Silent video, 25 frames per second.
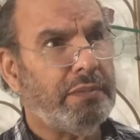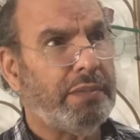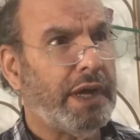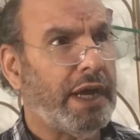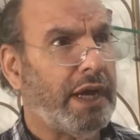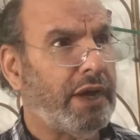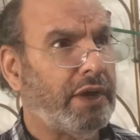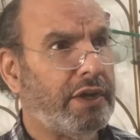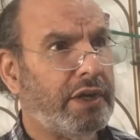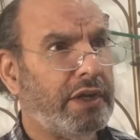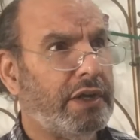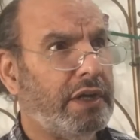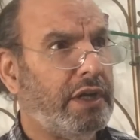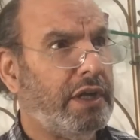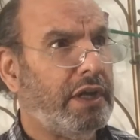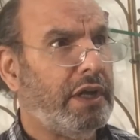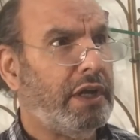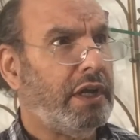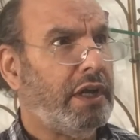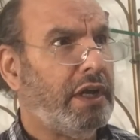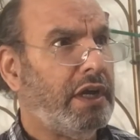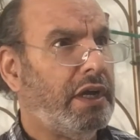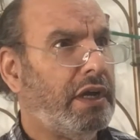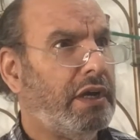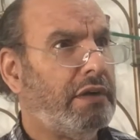about it,
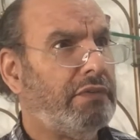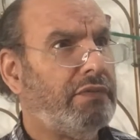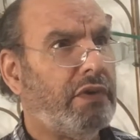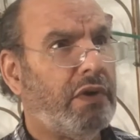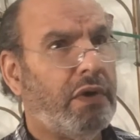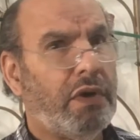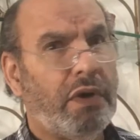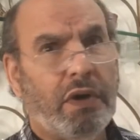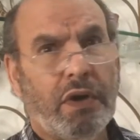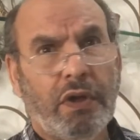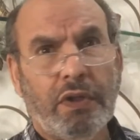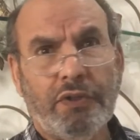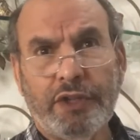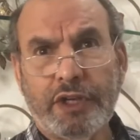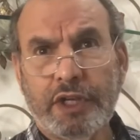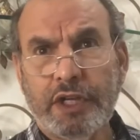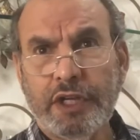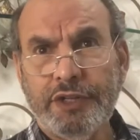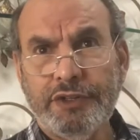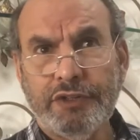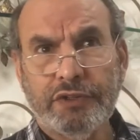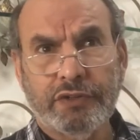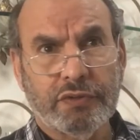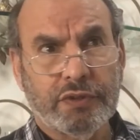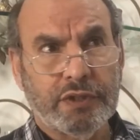of all the
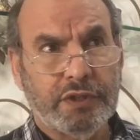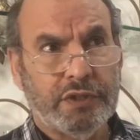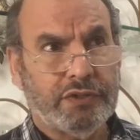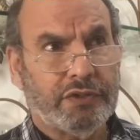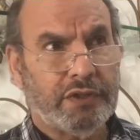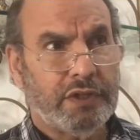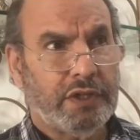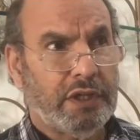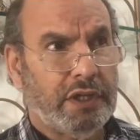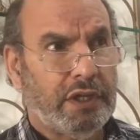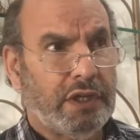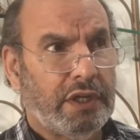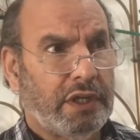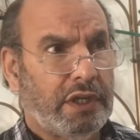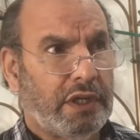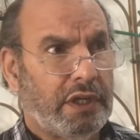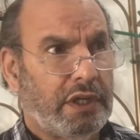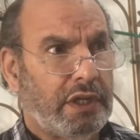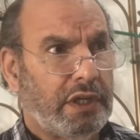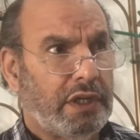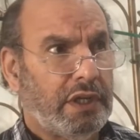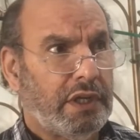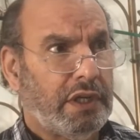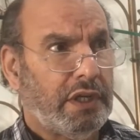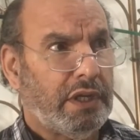countries,
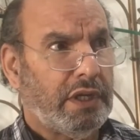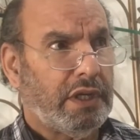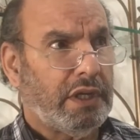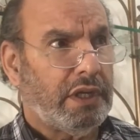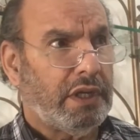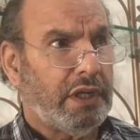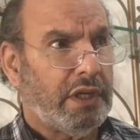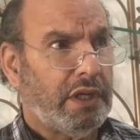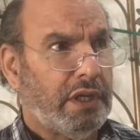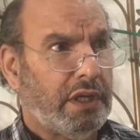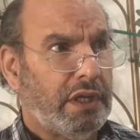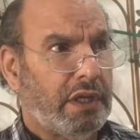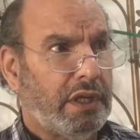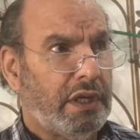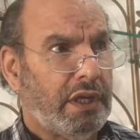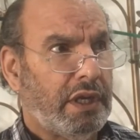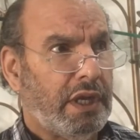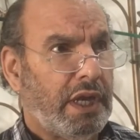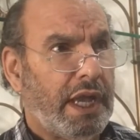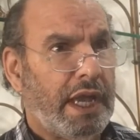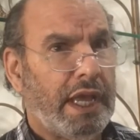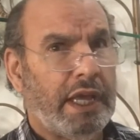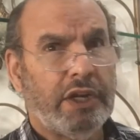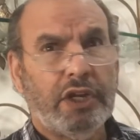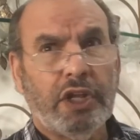
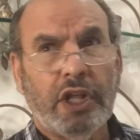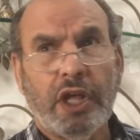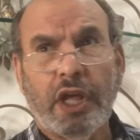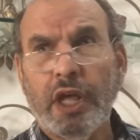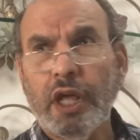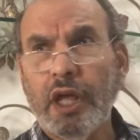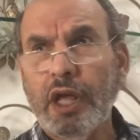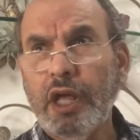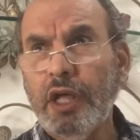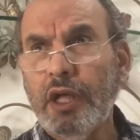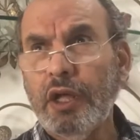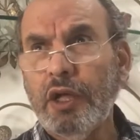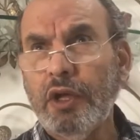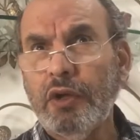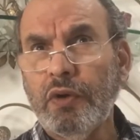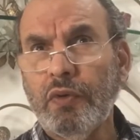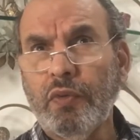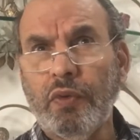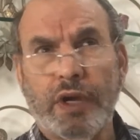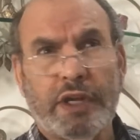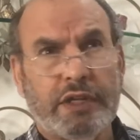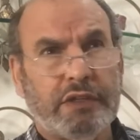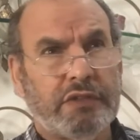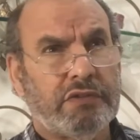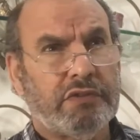and
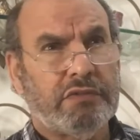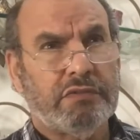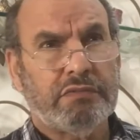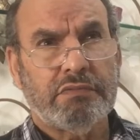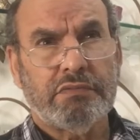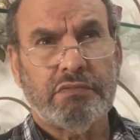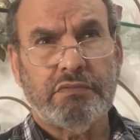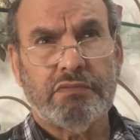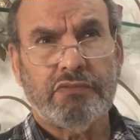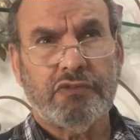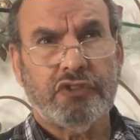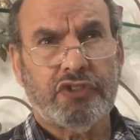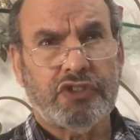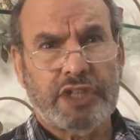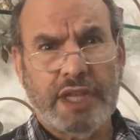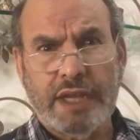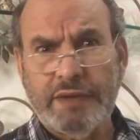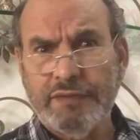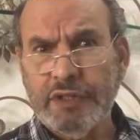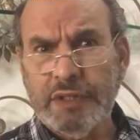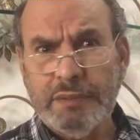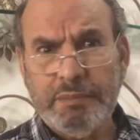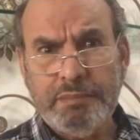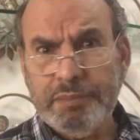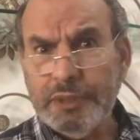
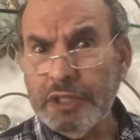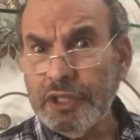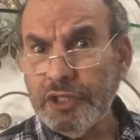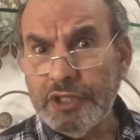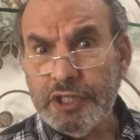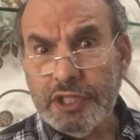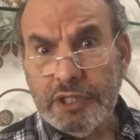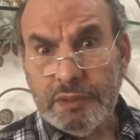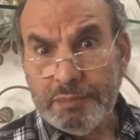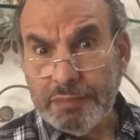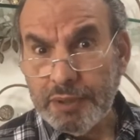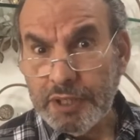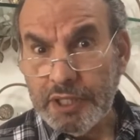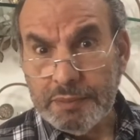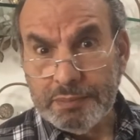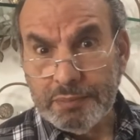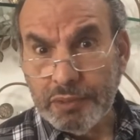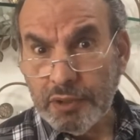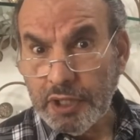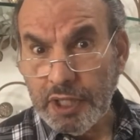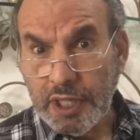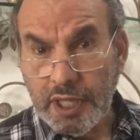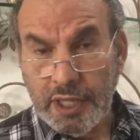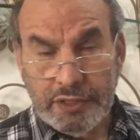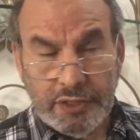7 billion
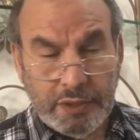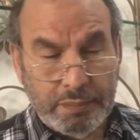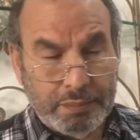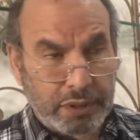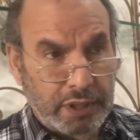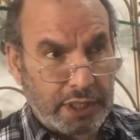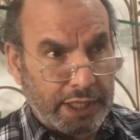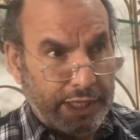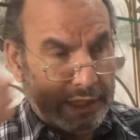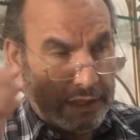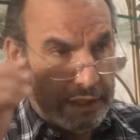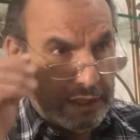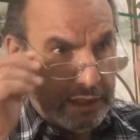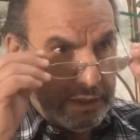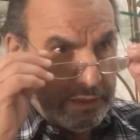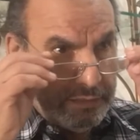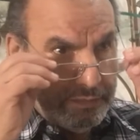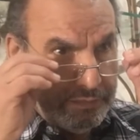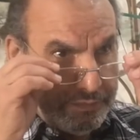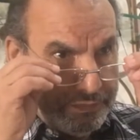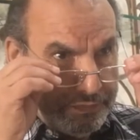people on the planet,